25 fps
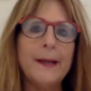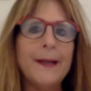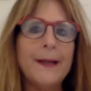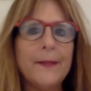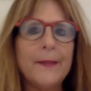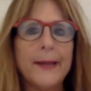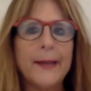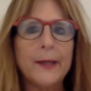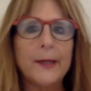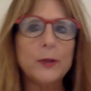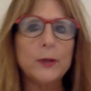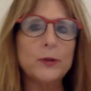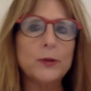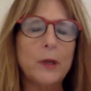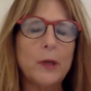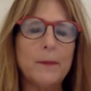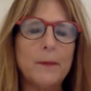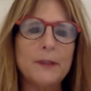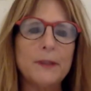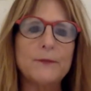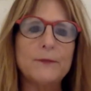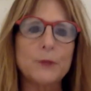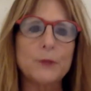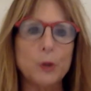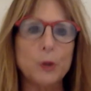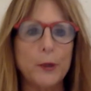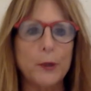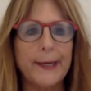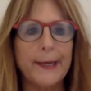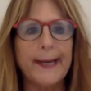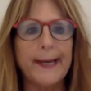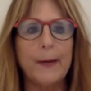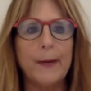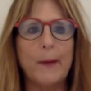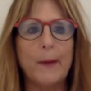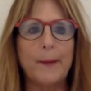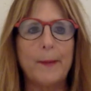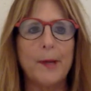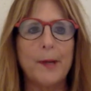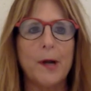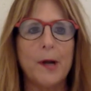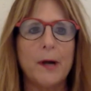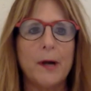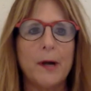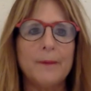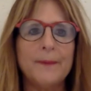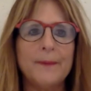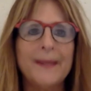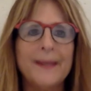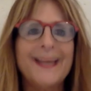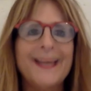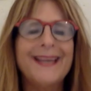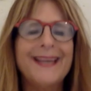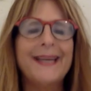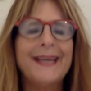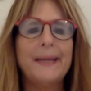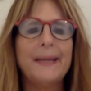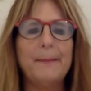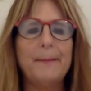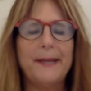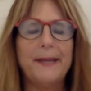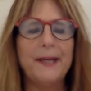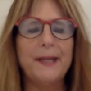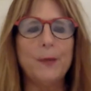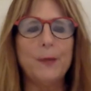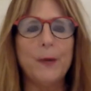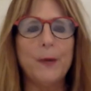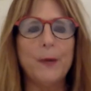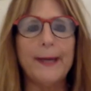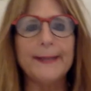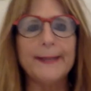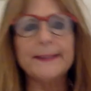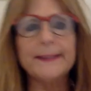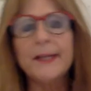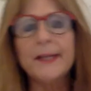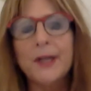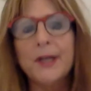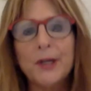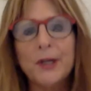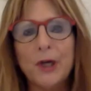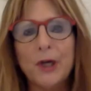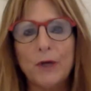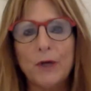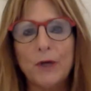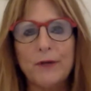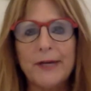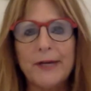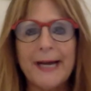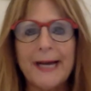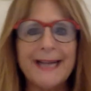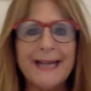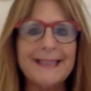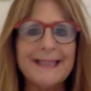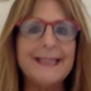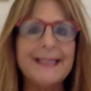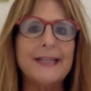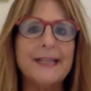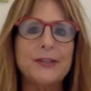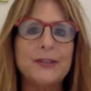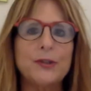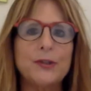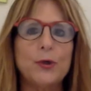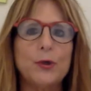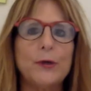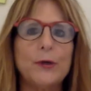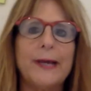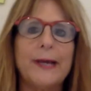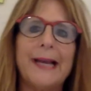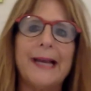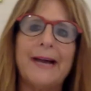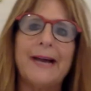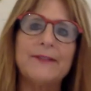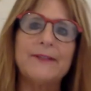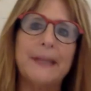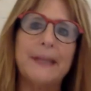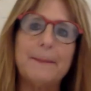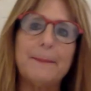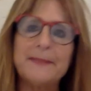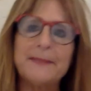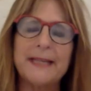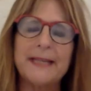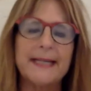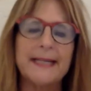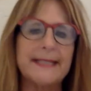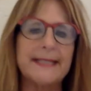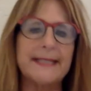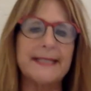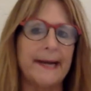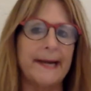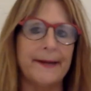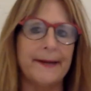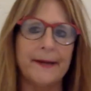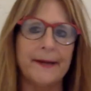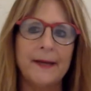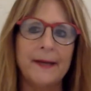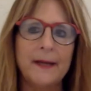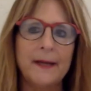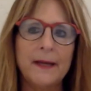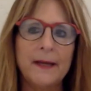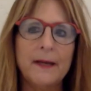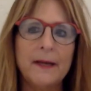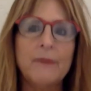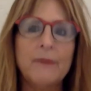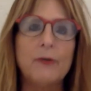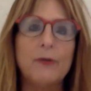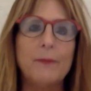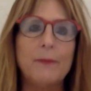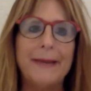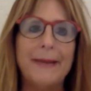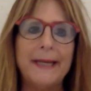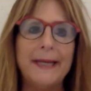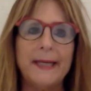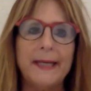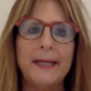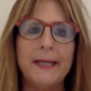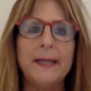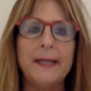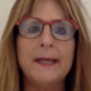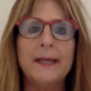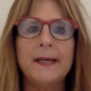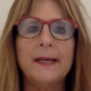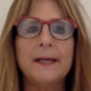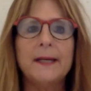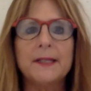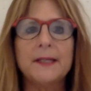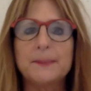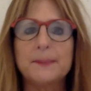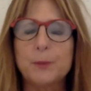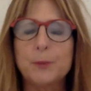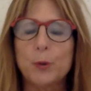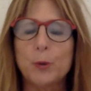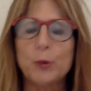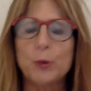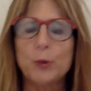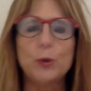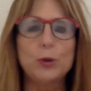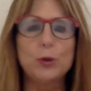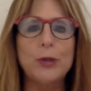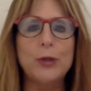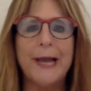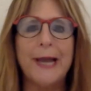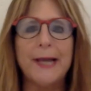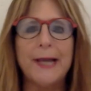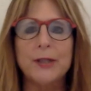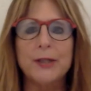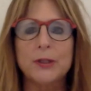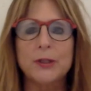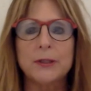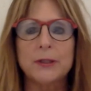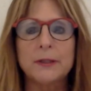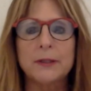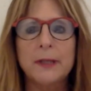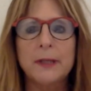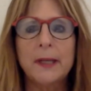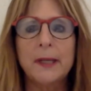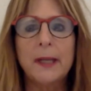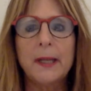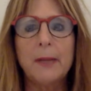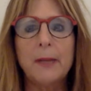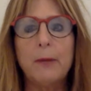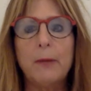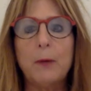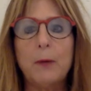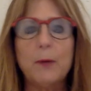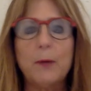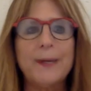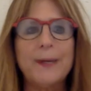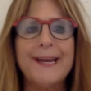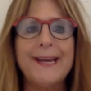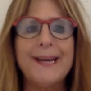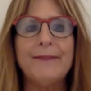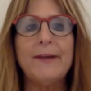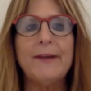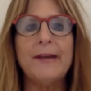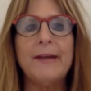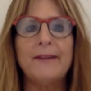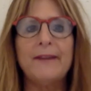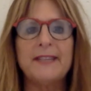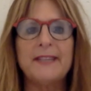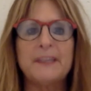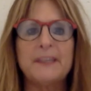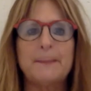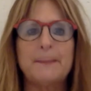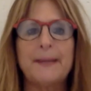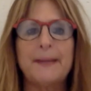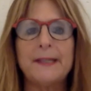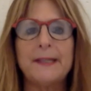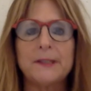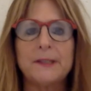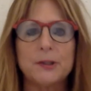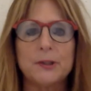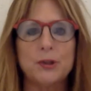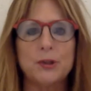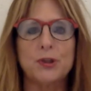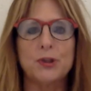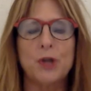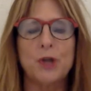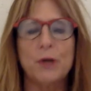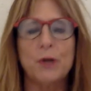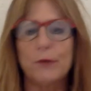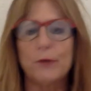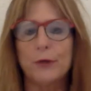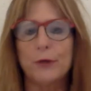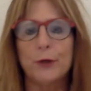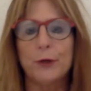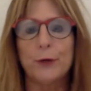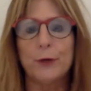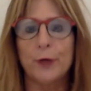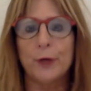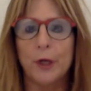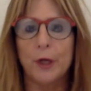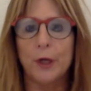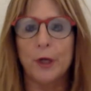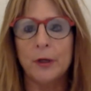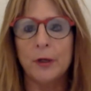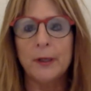Thank you so much for joining our webinar. In many ways, COVID-19 has turned our lives upside down. For many, it has brought new challenges that one would never have expected just over a year ago,